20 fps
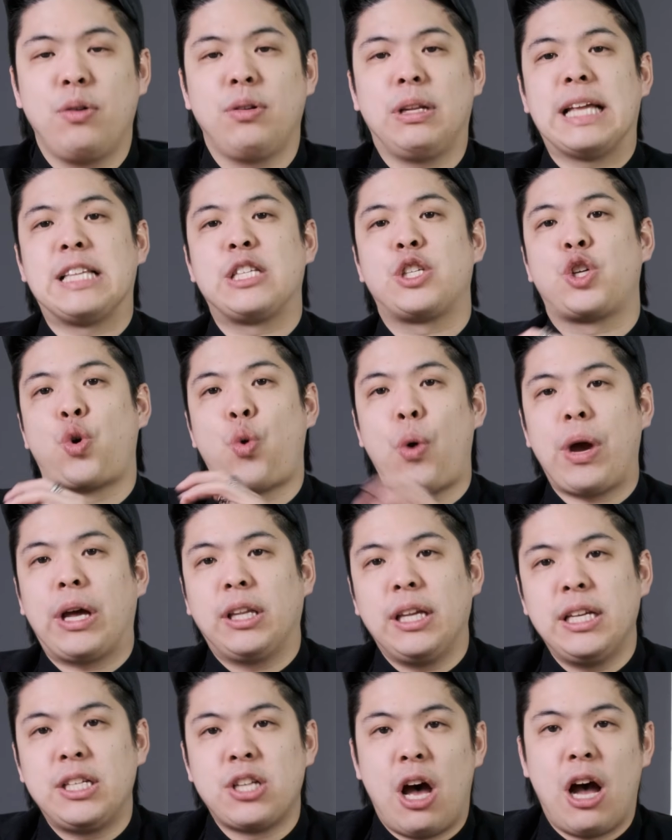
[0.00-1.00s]
let's
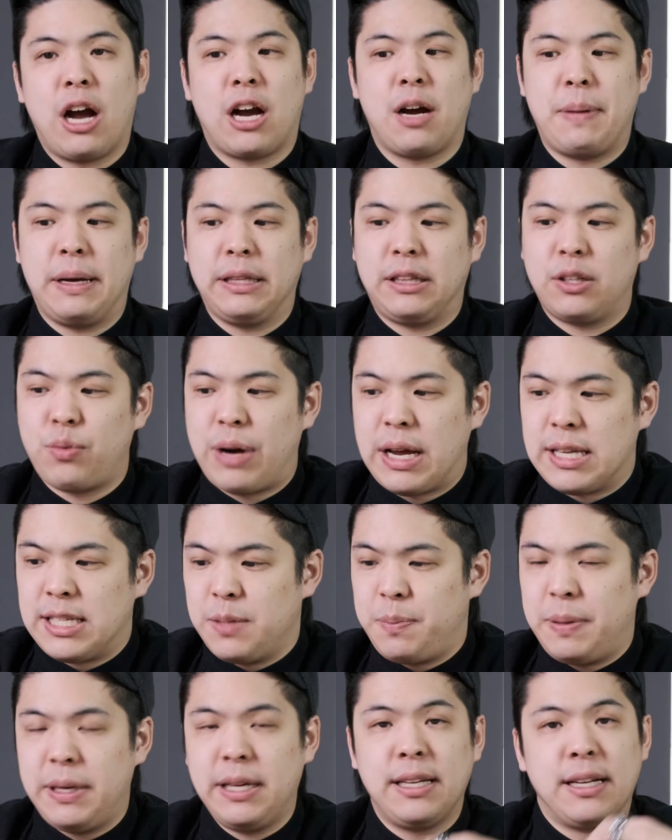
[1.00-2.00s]
quickly talk about the
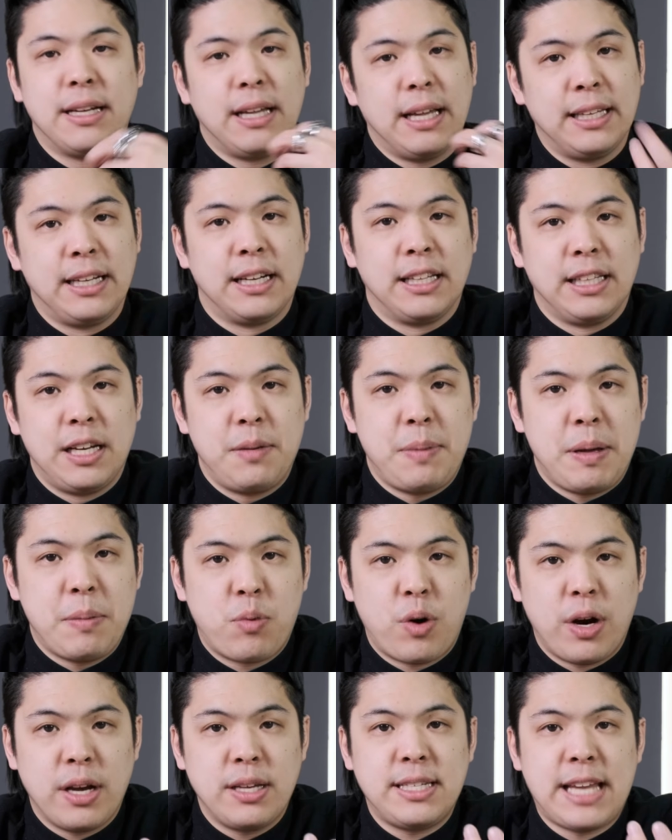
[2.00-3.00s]
recipe in a little bit
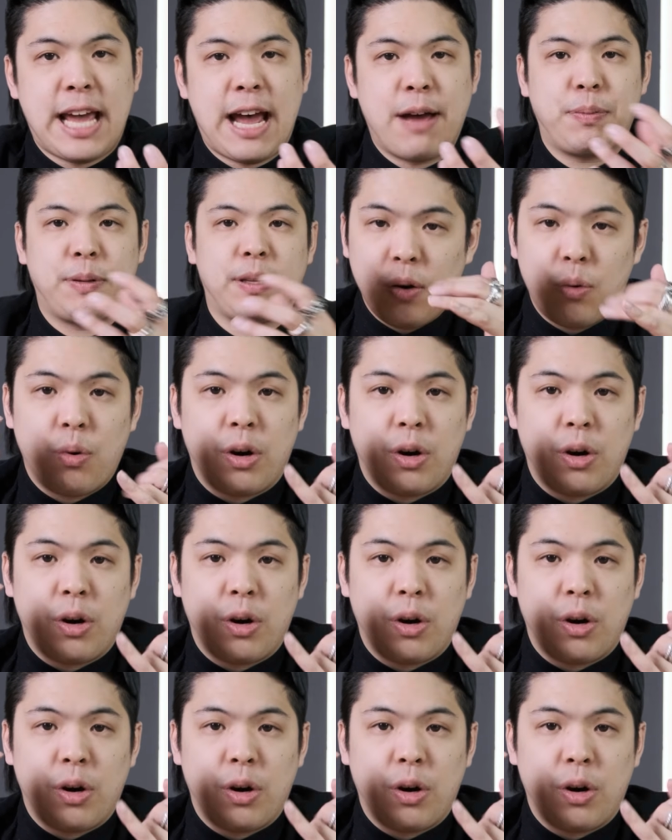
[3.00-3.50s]
more in depth.